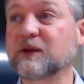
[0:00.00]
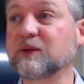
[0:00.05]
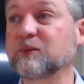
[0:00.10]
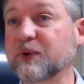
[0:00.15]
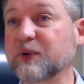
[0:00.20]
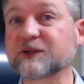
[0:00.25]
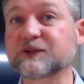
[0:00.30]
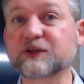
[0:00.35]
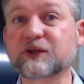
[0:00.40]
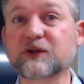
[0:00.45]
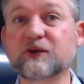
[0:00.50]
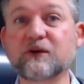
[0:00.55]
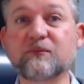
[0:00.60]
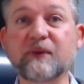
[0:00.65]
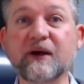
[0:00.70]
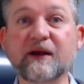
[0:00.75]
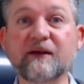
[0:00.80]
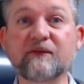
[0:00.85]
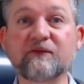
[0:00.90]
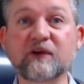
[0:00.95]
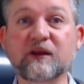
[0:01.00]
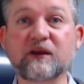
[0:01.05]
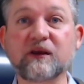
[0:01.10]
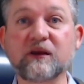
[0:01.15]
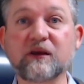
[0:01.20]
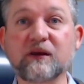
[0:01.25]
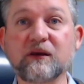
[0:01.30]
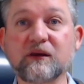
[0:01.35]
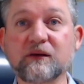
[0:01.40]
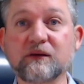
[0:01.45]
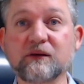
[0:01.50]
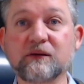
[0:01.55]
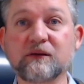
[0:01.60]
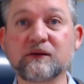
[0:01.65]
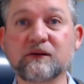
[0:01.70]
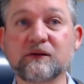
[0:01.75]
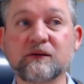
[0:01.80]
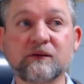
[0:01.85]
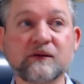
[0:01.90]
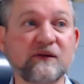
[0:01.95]
getting persecuted by every king.
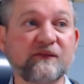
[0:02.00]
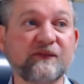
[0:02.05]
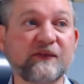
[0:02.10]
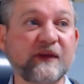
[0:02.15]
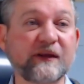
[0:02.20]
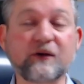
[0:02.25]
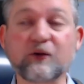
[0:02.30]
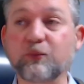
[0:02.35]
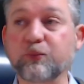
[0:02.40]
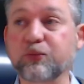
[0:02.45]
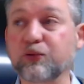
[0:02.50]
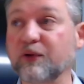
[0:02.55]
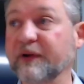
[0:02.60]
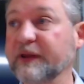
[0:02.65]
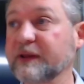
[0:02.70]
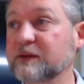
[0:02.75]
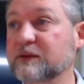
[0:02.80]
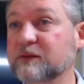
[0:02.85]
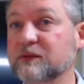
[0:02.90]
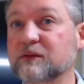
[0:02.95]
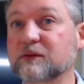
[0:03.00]
I don't feel like no prince.